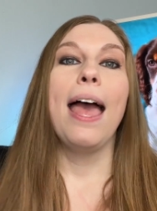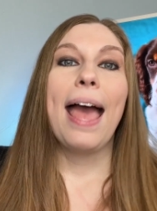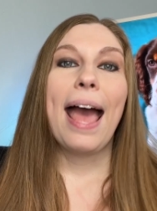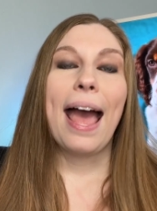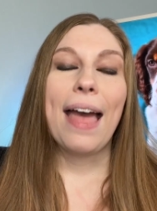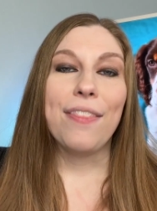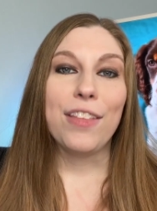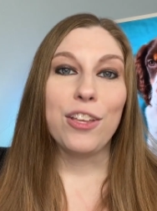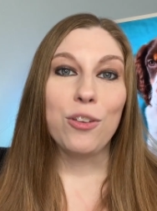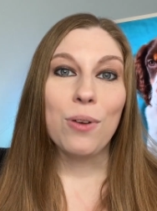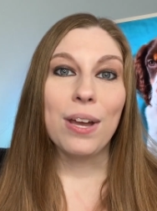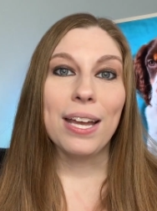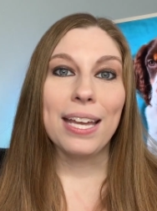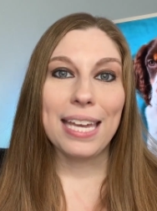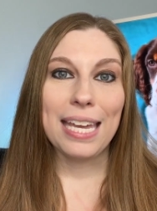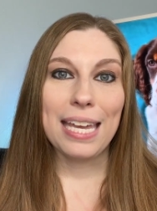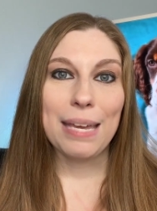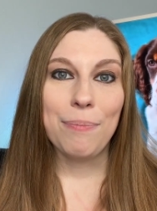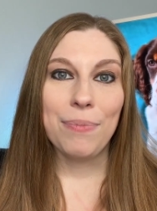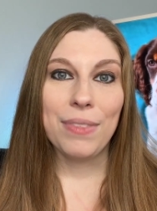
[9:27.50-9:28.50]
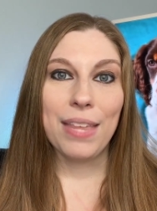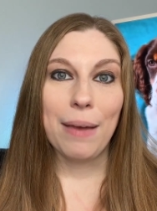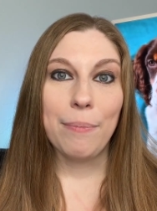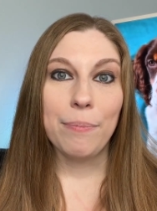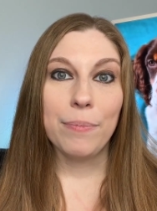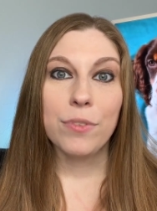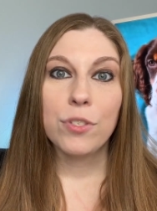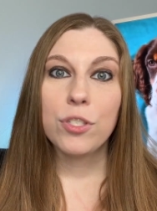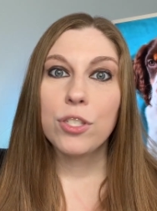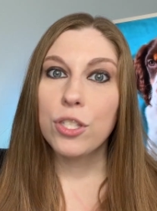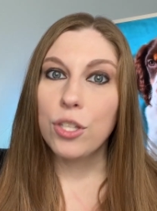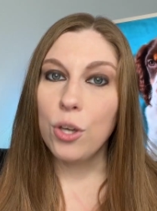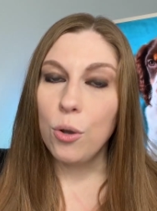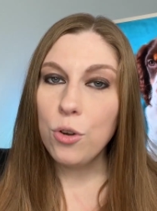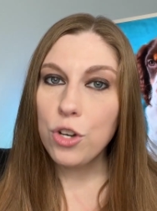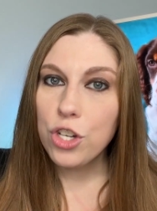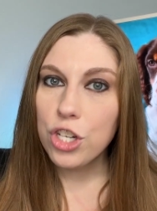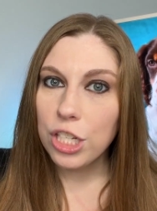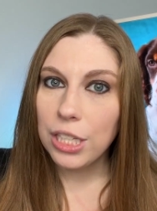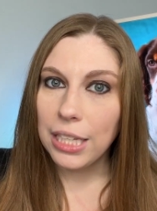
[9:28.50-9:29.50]
and then you can keep them
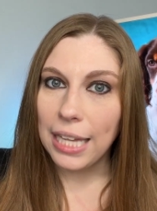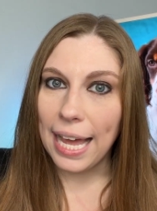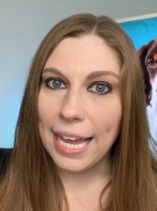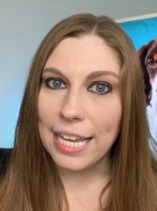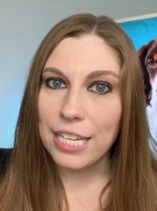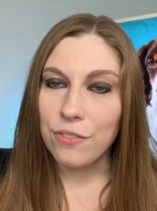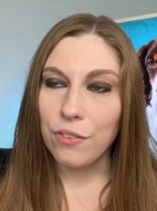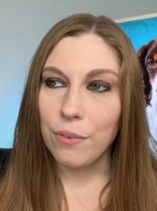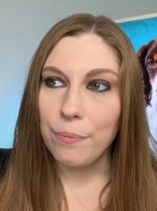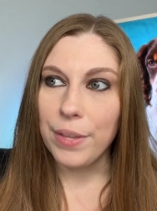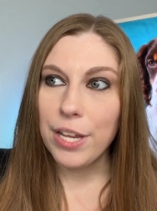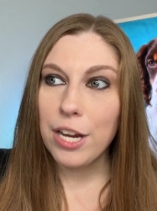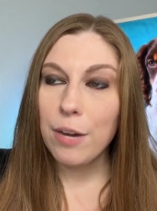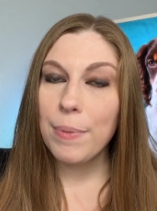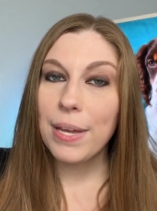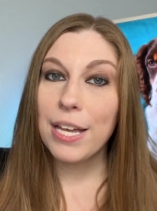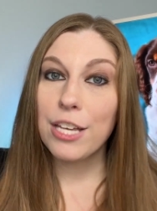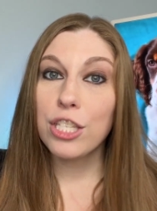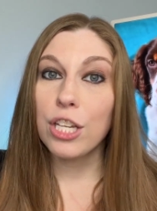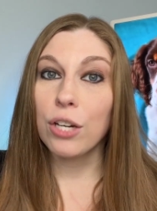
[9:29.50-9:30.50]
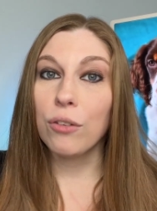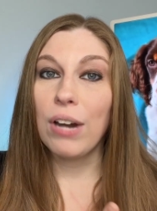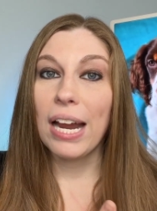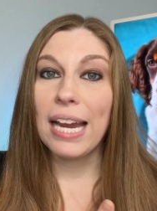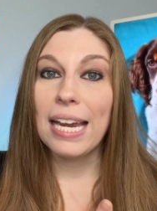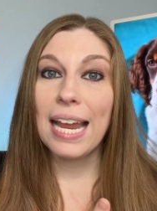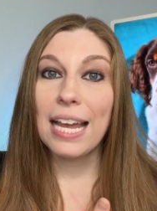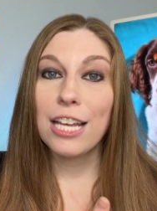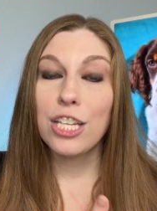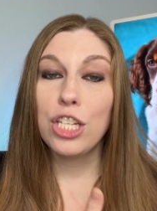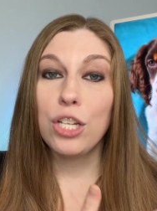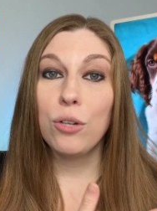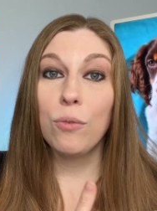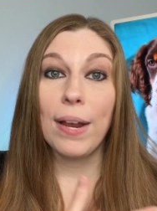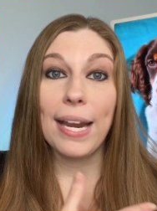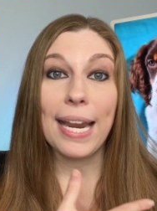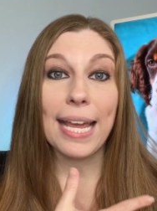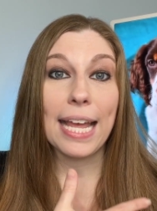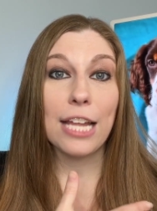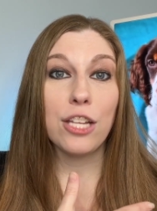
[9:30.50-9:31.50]
socialized from there because they're right next to you,
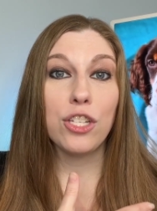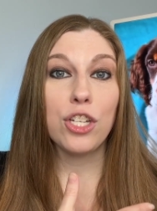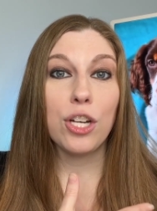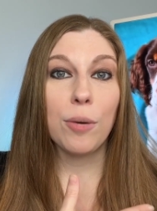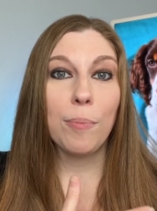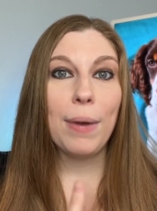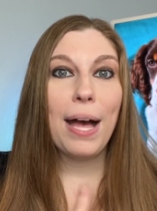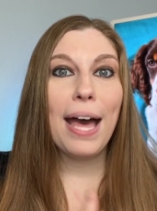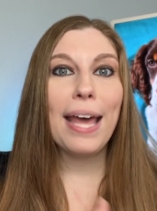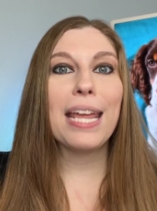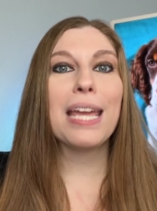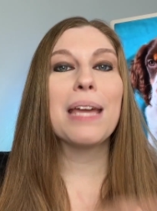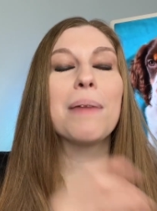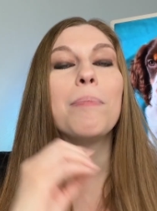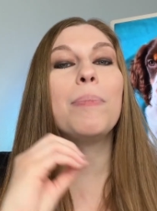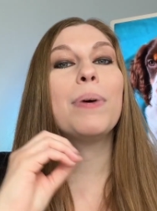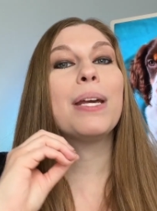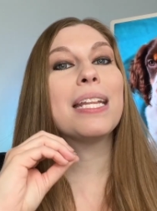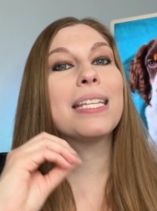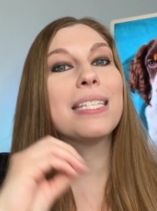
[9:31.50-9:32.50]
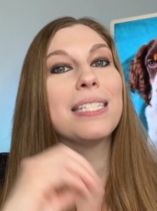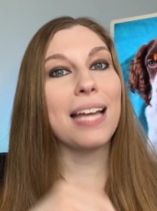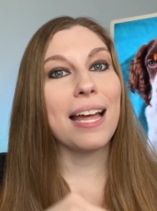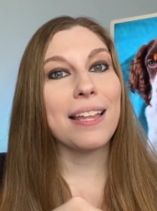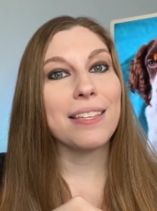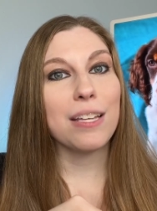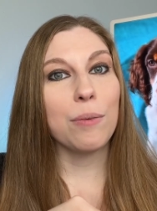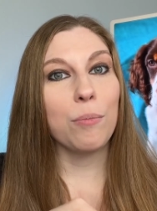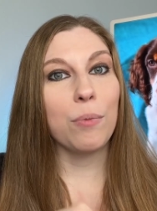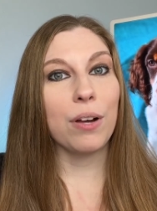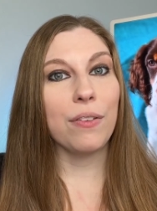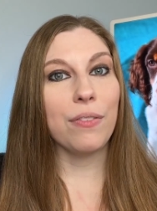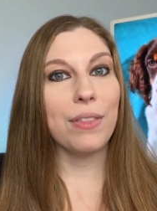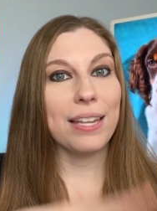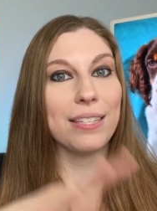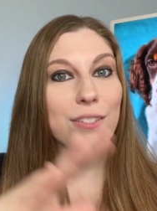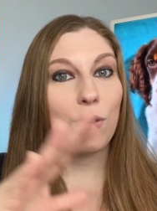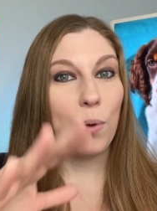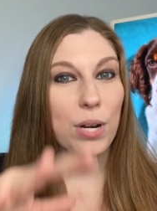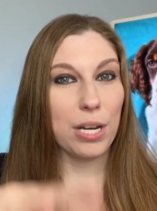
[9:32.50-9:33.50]
right against your body, but it's not somewhere
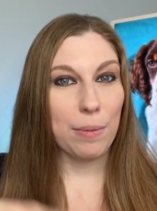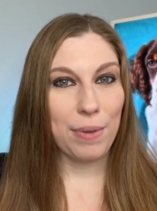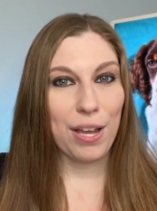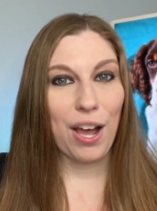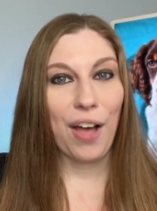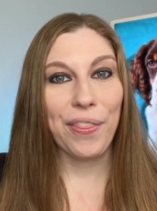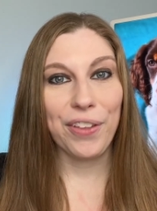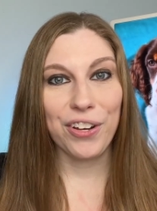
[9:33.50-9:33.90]
that's going to be on the